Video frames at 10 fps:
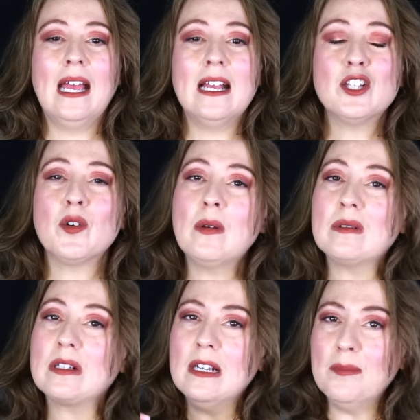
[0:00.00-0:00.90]
So he was
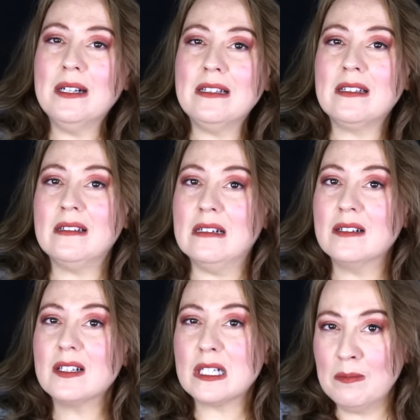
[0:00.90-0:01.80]
good at putting
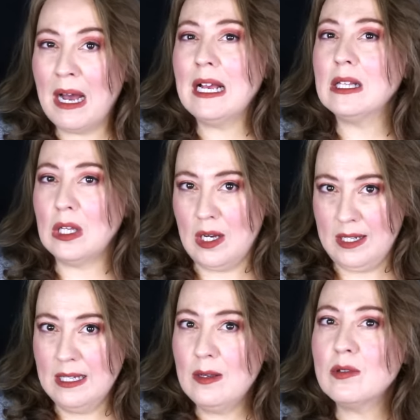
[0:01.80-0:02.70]
the smile
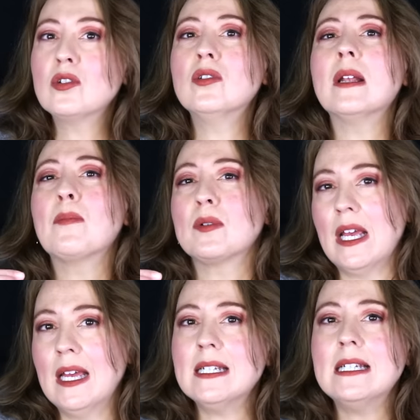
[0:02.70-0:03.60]
on. He was good at
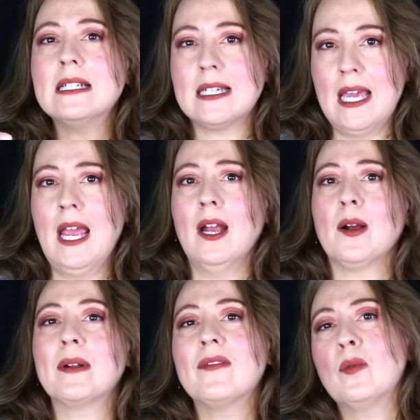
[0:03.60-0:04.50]
pretending to care.
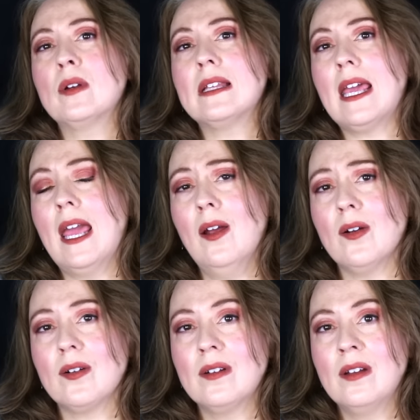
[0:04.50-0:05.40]
But if he really
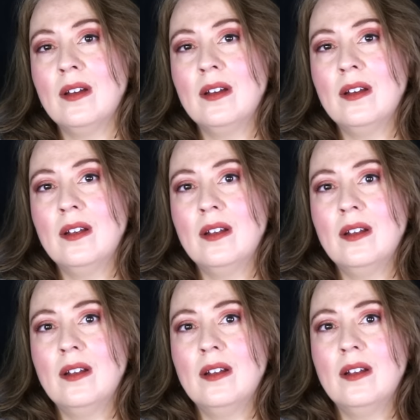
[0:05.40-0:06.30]
cared,
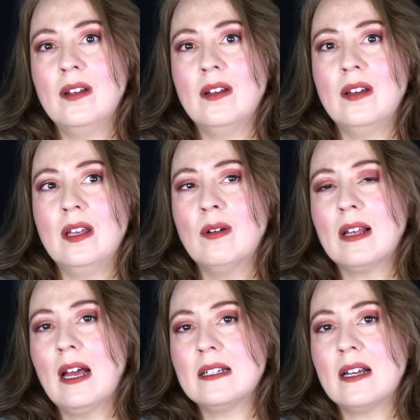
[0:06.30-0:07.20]
he would have
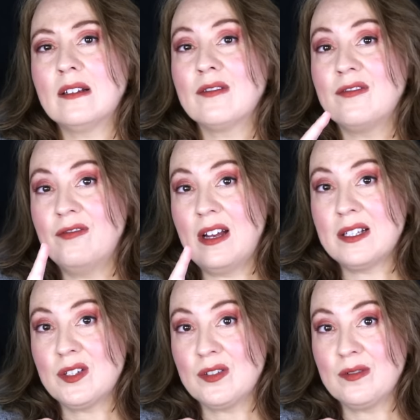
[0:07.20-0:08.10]
gotten down there
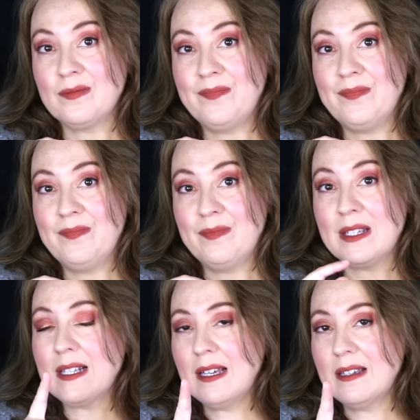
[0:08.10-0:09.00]
faster.
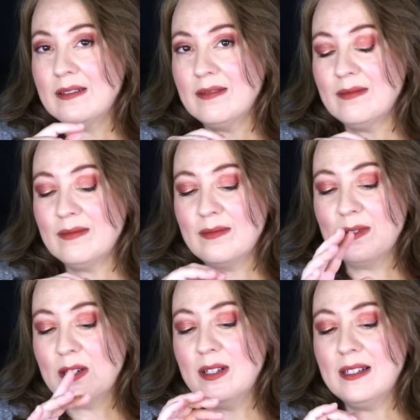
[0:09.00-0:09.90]
Because I we
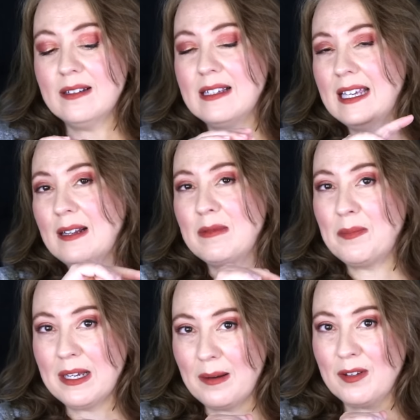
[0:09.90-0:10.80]
couldn't get him to
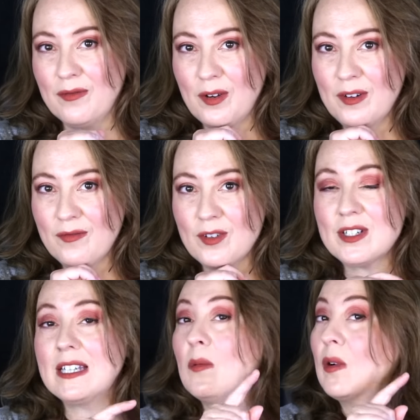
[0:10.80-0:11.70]
pick up the phone at first. And
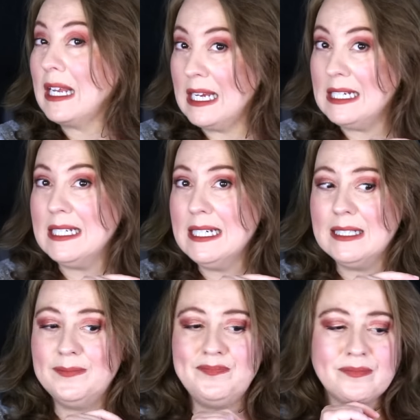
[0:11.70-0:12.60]
then when he
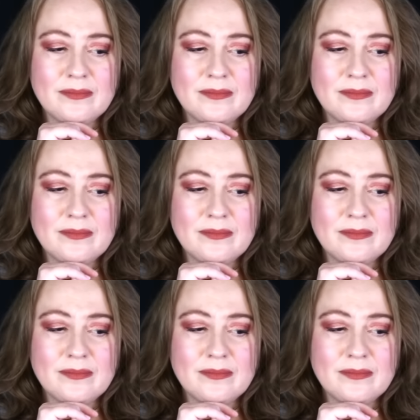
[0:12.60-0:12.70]
did,